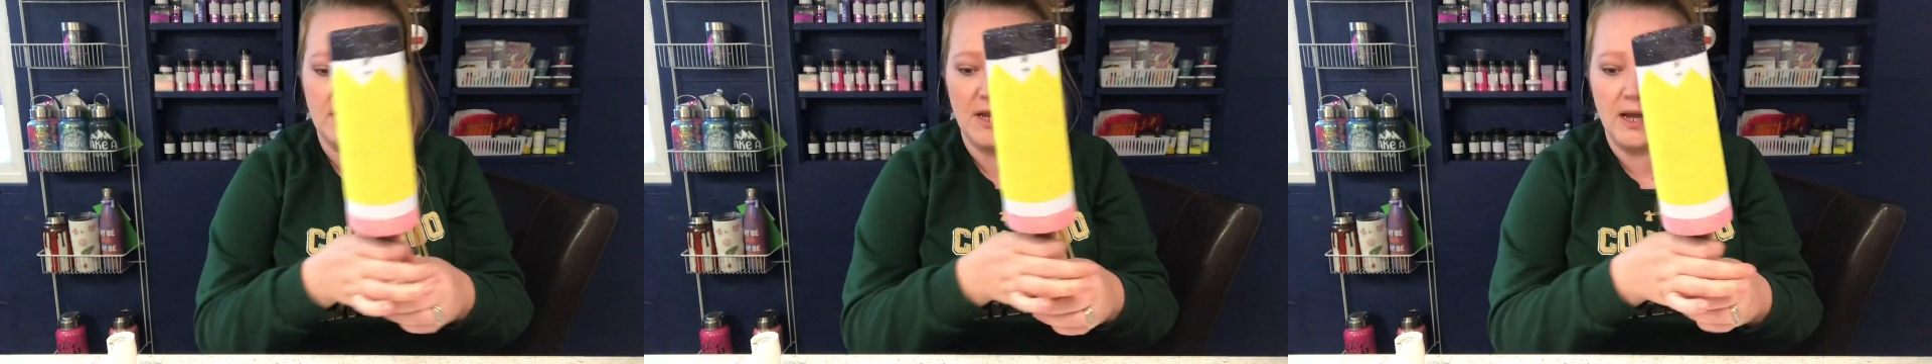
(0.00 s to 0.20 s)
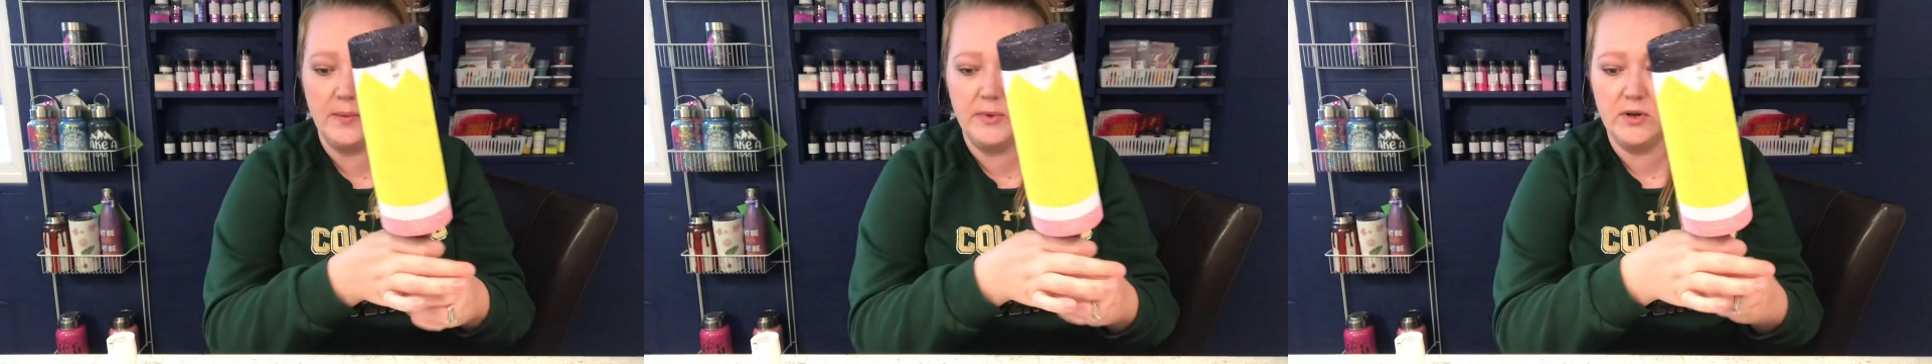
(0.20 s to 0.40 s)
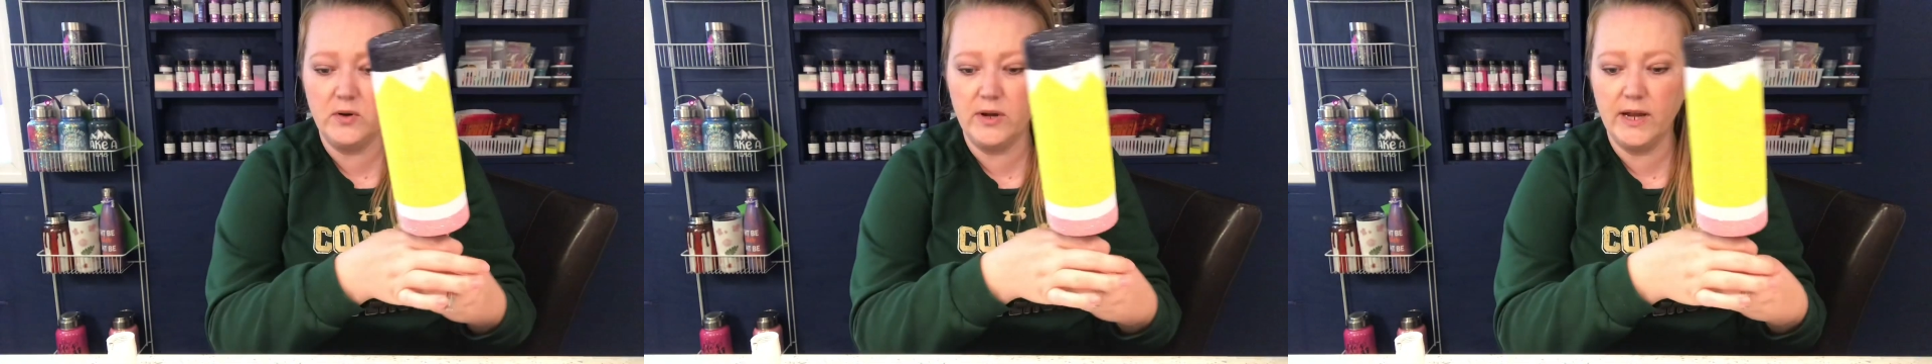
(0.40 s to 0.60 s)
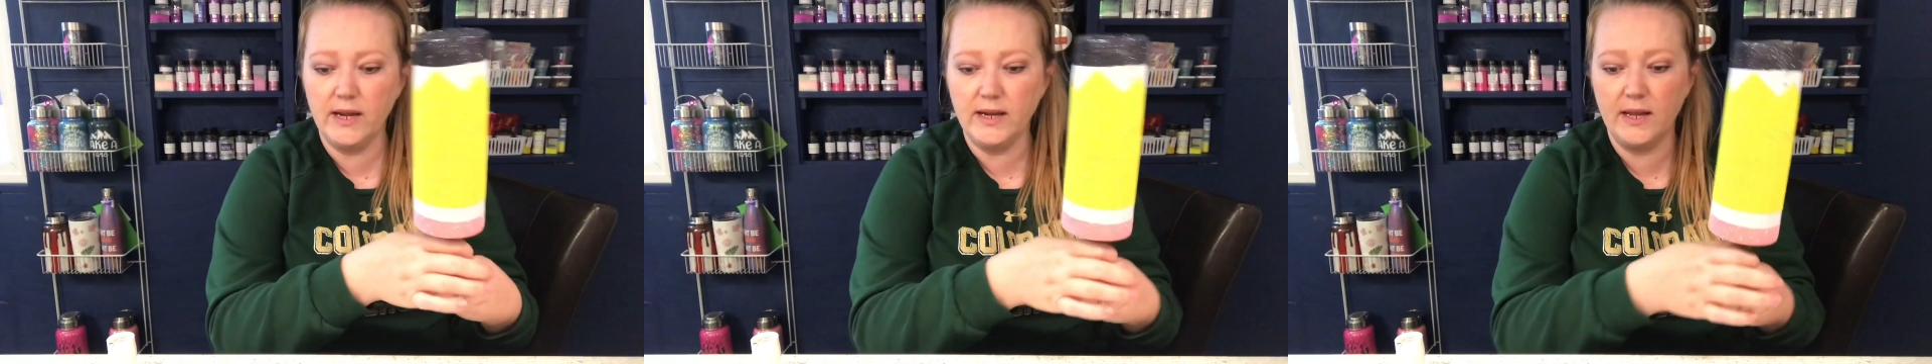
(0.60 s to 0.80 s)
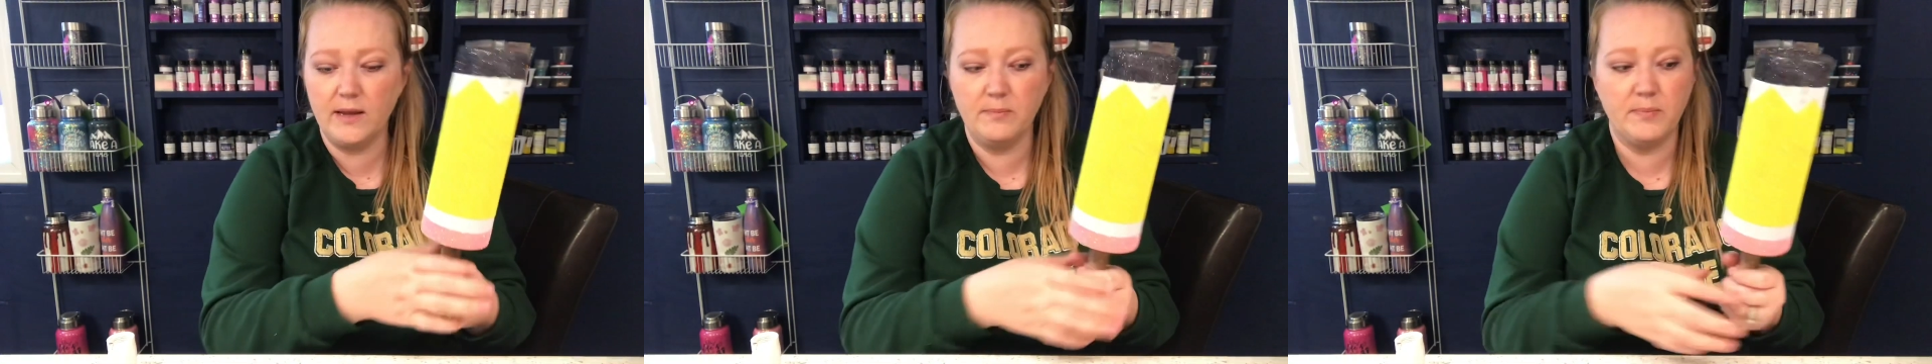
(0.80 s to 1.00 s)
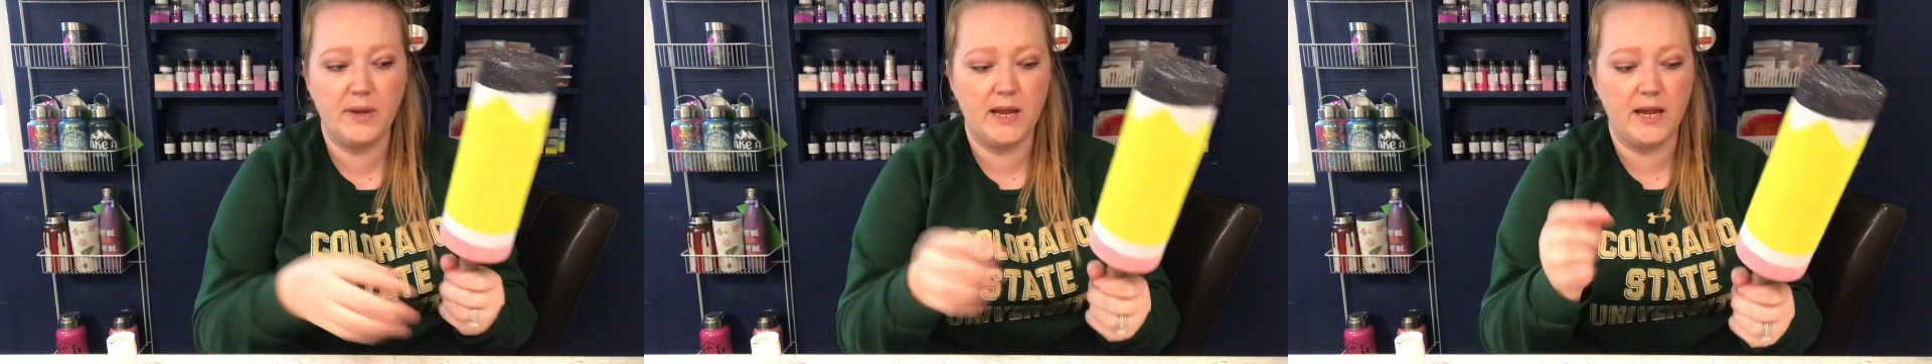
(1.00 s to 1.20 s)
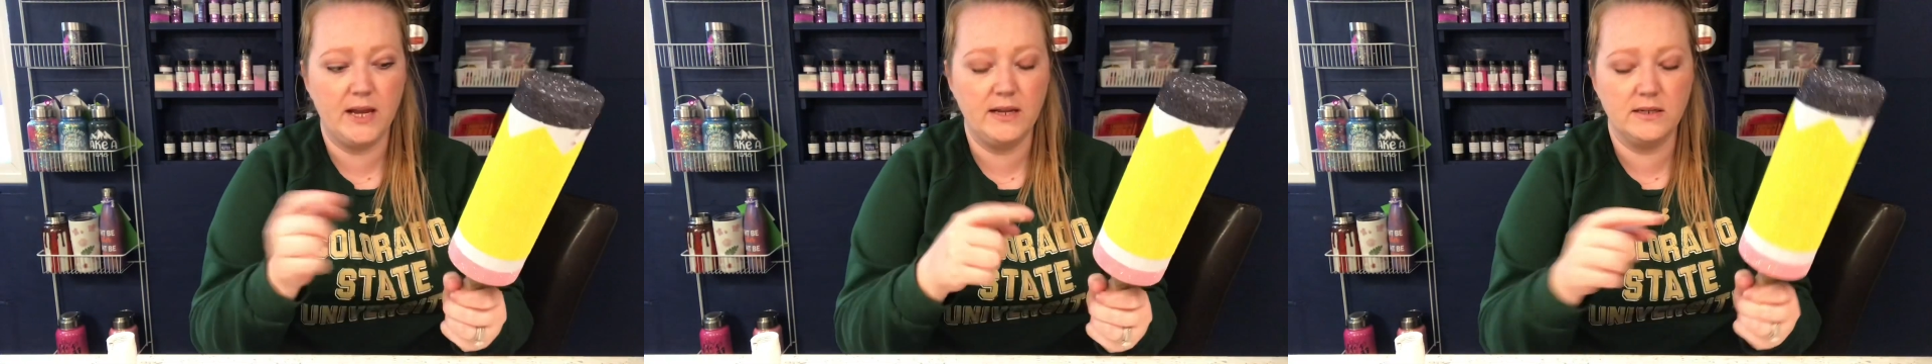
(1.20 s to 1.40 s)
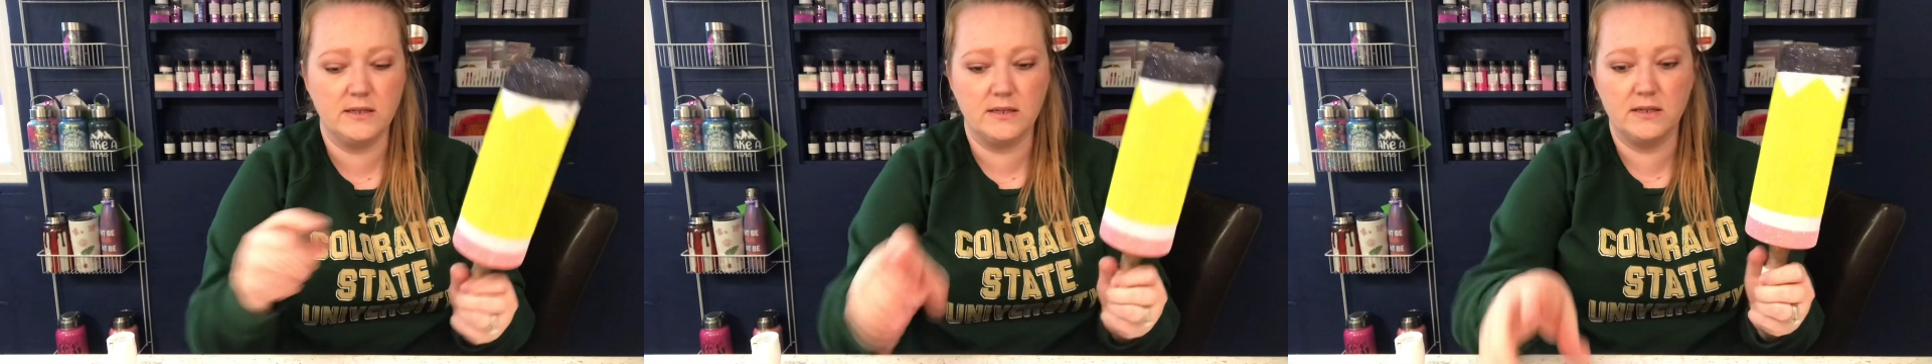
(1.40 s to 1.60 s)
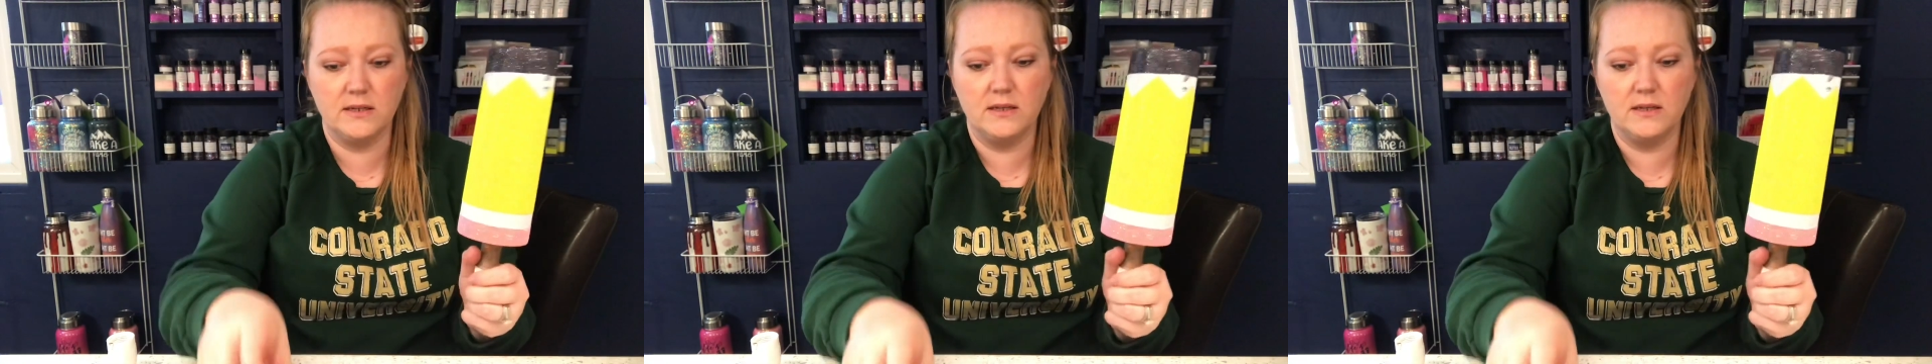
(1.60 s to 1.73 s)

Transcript: I'm gonna go ahead and paint